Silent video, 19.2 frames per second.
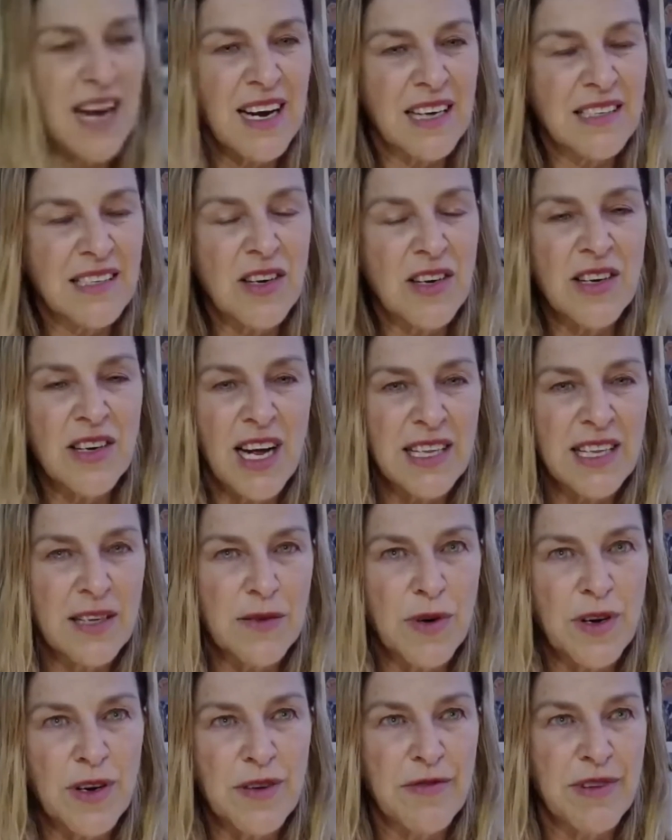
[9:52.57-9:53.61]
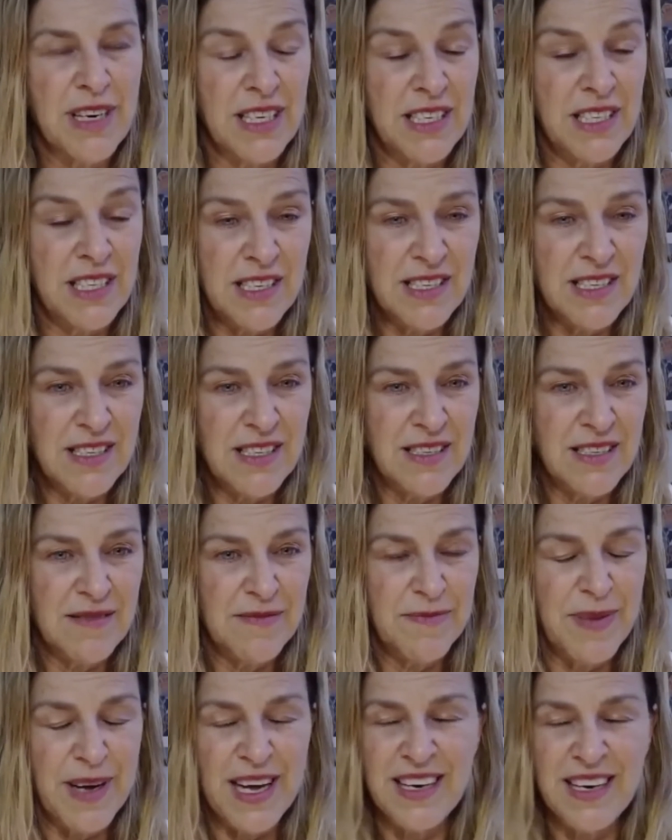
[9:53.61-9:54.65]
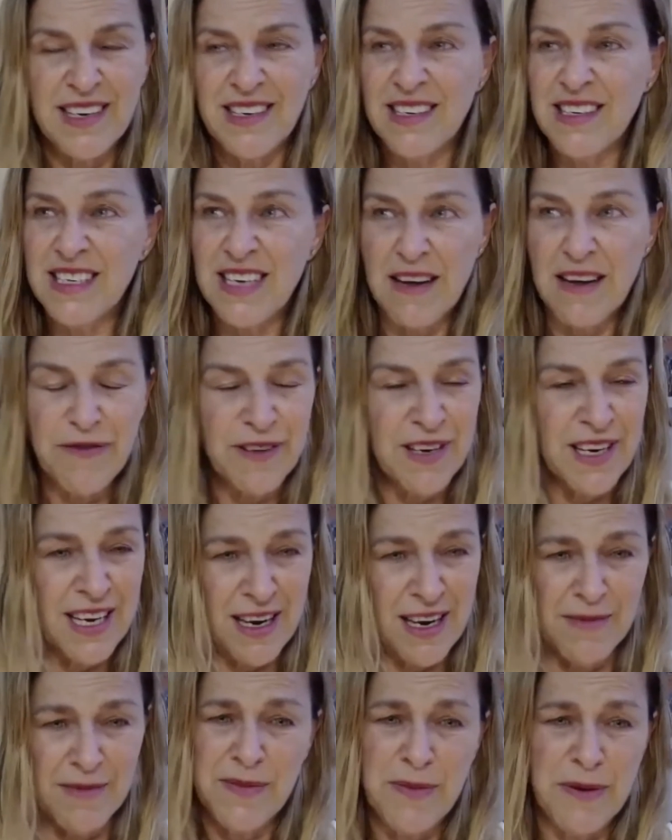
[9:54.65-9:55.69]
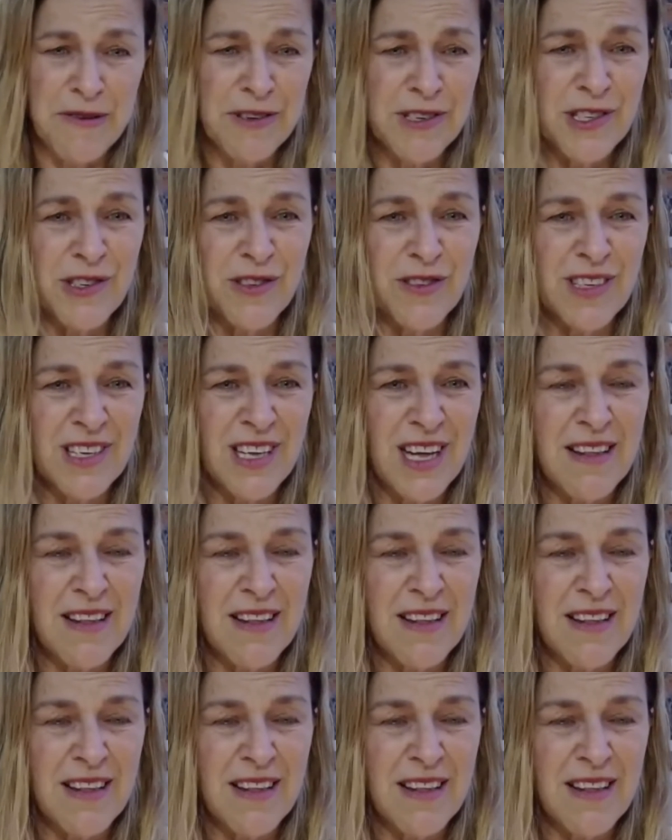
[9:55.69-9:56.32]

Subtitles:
don't like the word religious, but definitely I'm spiritual.